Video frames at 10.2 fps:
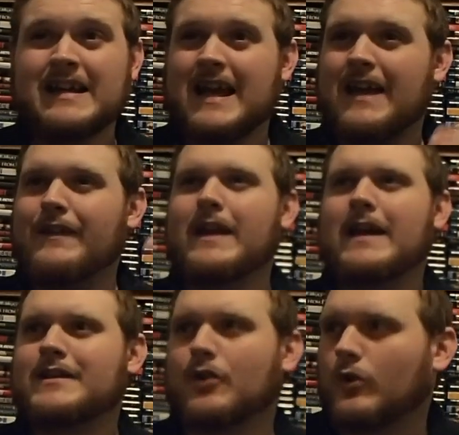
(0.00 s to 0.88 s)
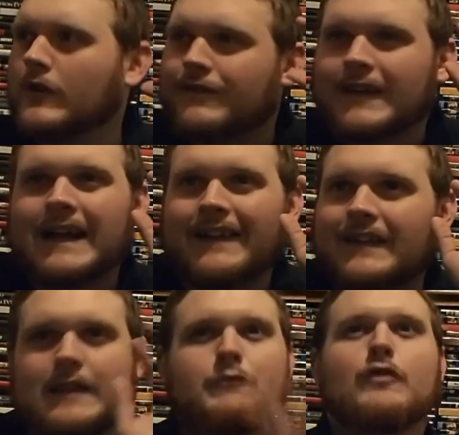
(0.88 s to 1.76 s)
and then I totally forgot
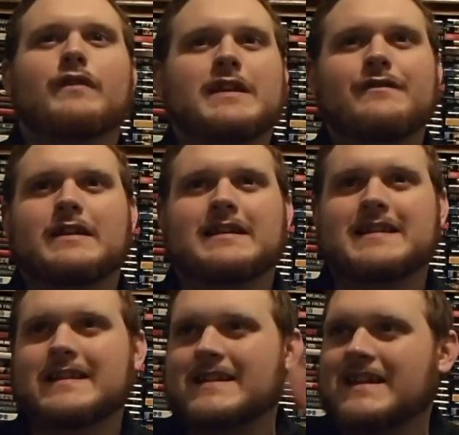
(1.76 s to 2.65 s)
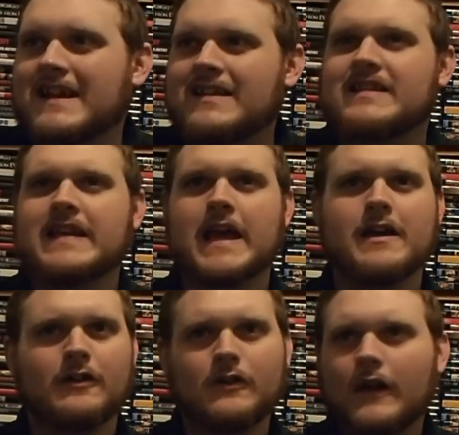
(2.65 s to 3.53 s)
that the movie even existed
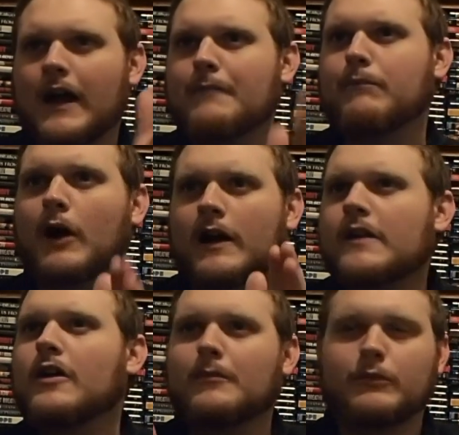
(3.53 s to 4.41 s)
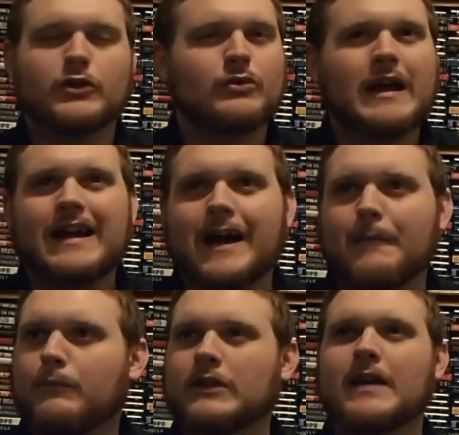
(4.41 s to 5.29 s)
until I bought it on Blu-ray. I
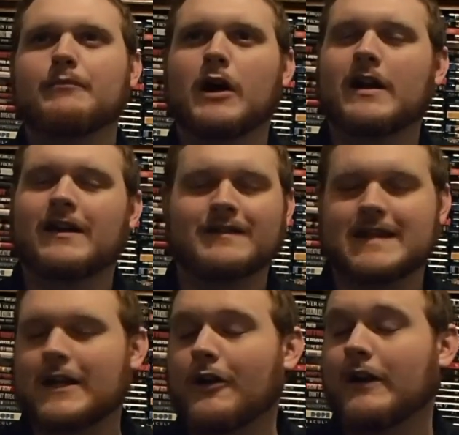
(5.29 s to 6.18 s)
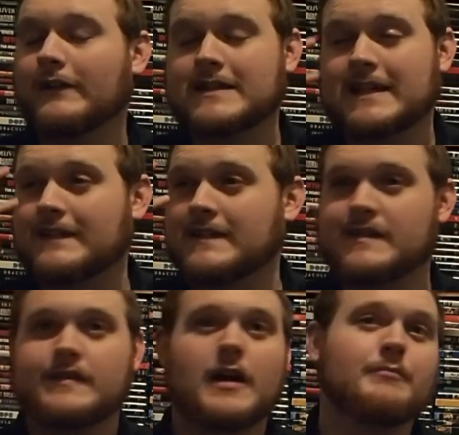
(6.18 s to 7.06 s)
blind bought it. I was like, all right, let's get this
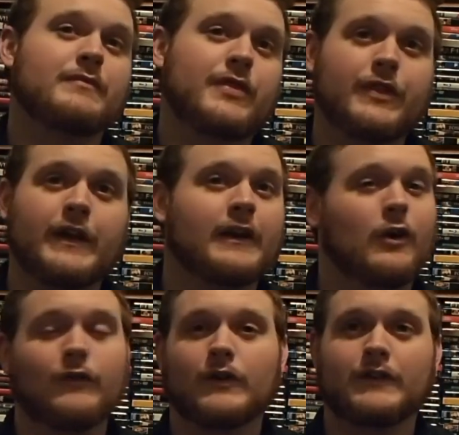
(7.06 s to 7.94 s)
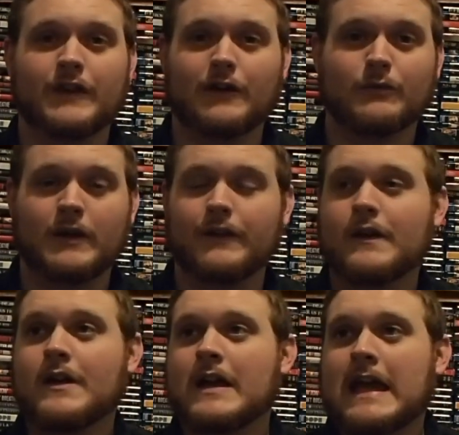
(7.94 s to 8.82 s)
dumb thing over and done with.
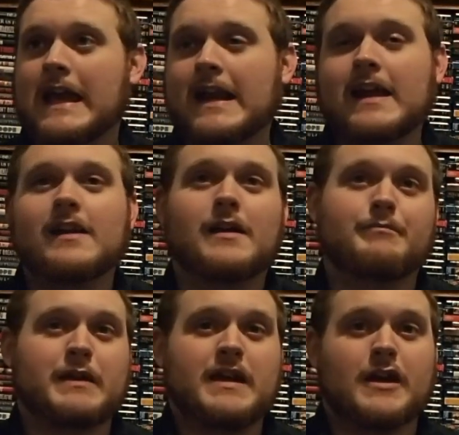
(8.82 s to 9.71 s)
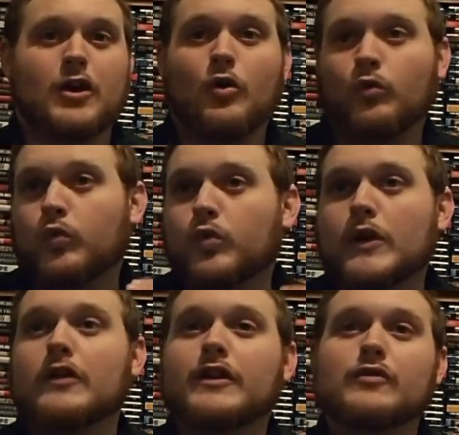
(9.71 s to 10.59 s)
And it ended up being a
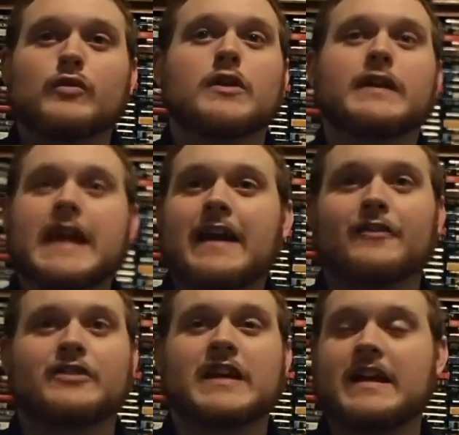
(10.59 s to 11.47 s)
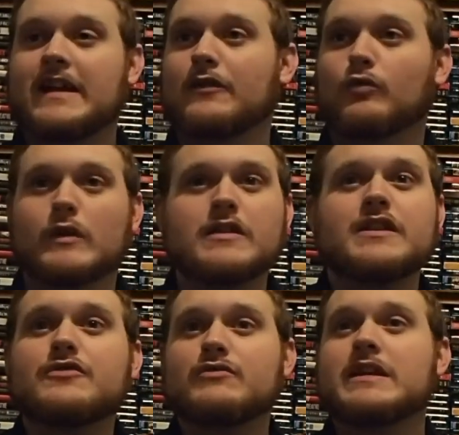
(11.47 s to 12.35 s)
really, really entertaining, really
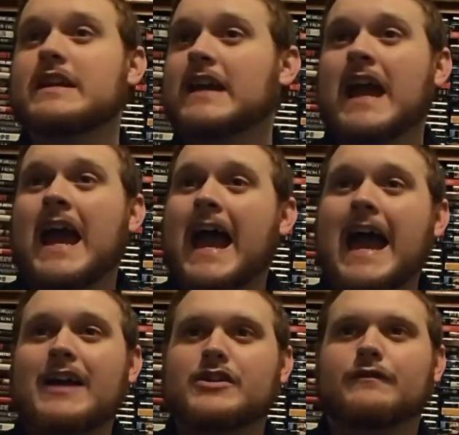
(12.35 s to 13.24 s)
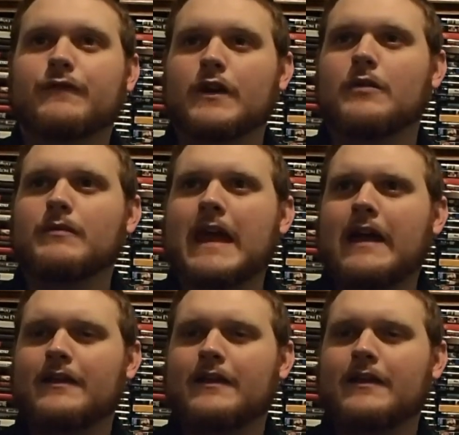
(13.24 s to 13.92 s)
unique action film that